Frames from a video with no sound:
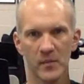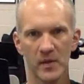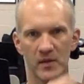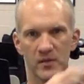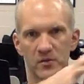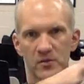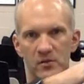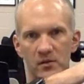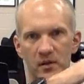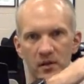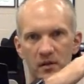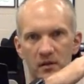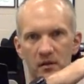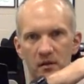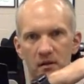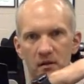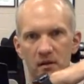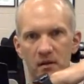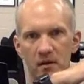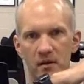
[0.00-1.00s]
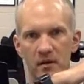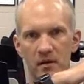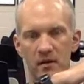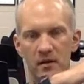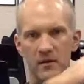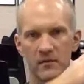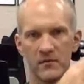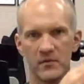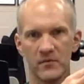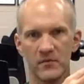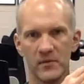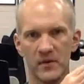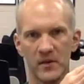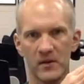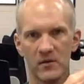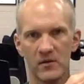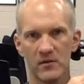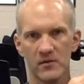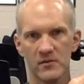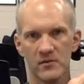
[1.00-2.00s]
make sure that none of the
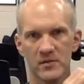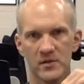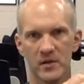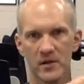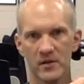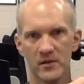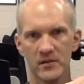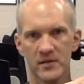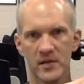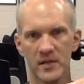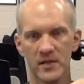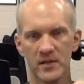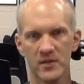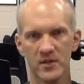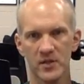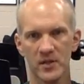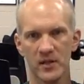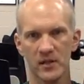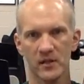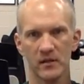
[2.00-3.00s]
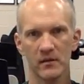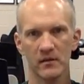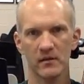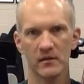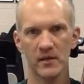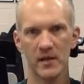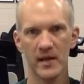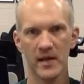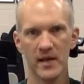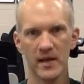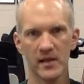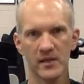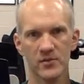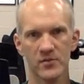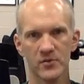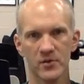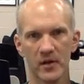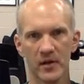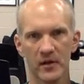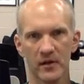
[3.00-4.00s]
fingers are touching the A
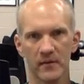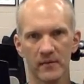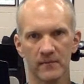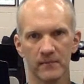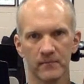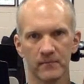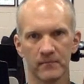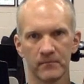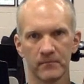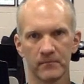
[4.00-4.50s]
string.